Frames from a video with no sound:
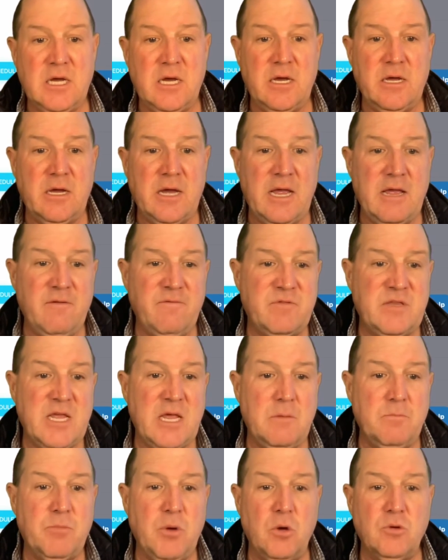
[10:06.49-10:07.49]
I have
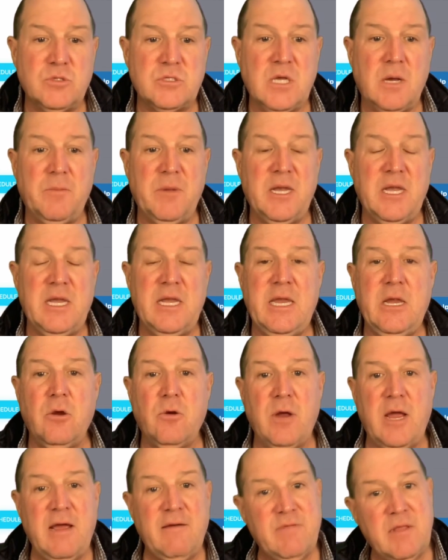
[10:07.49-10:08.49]
10 posts coming in
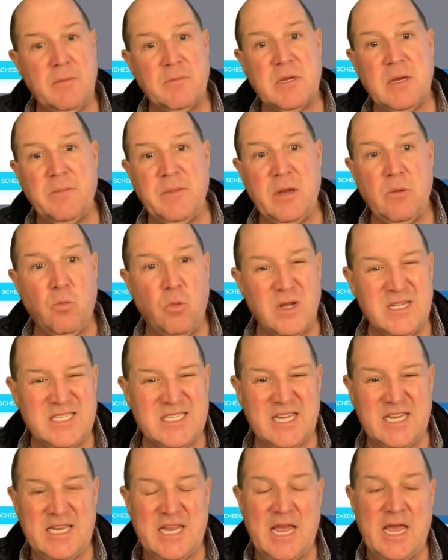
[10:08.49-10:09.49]
here. I have them coming in
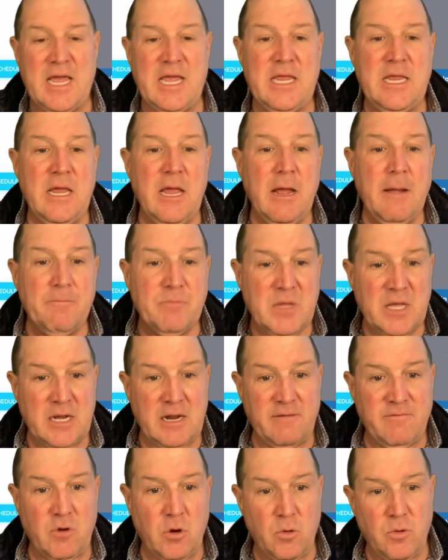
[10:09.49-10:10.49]
once a day, and
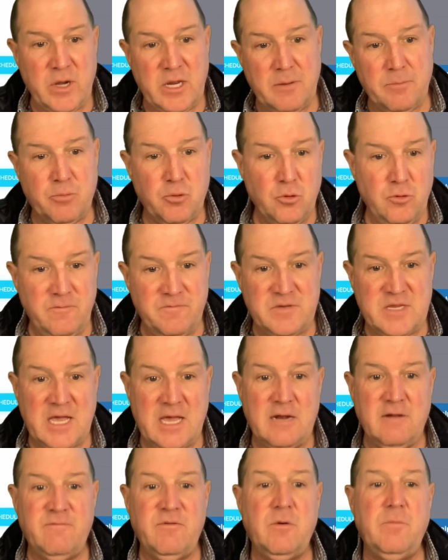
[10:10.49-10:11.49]
I've already approved
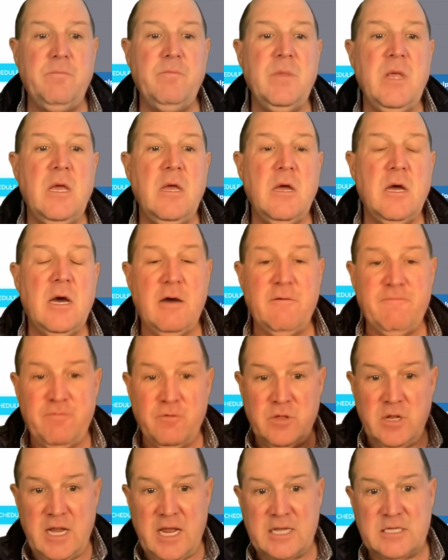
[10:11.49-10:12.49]
10 of them for
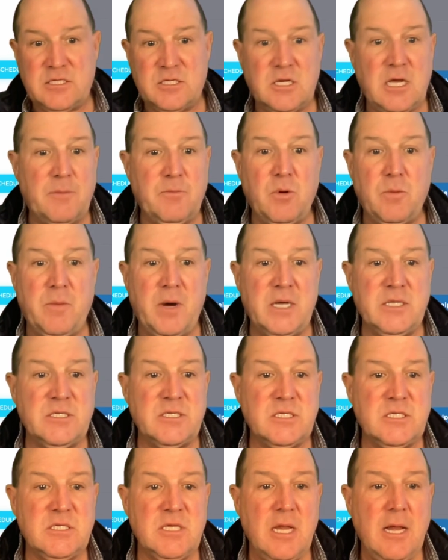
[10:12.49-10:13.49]
the next couple
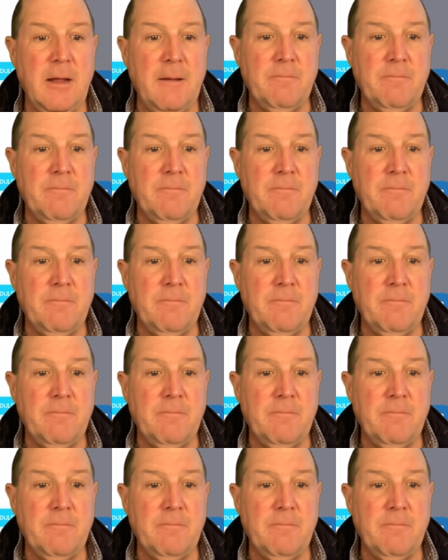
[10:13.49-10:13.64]
months.